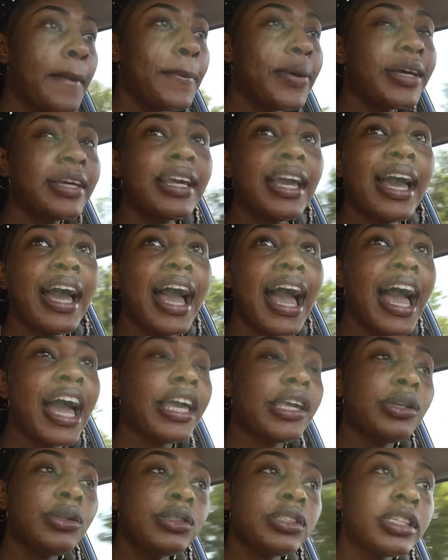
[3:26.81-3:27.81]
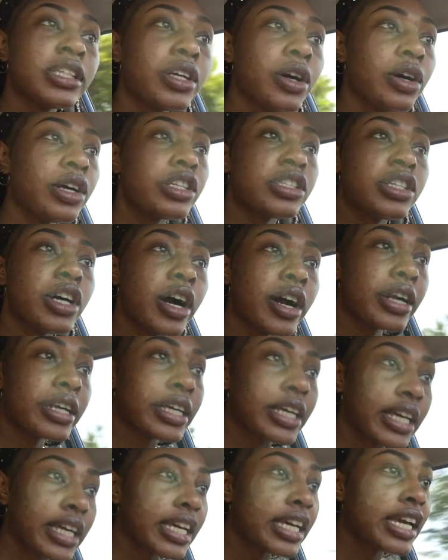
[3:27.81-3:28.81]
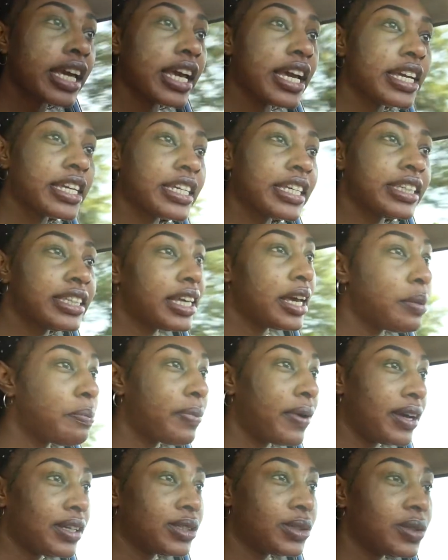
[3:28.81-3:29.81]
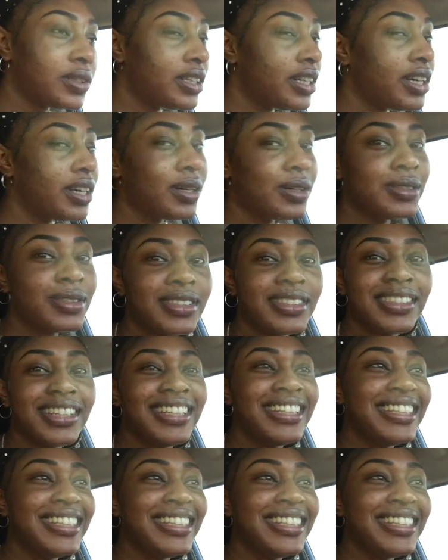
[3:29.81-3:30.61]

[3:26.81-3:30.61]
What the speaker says: But yeah, I usually go to Target and get their press-on nails.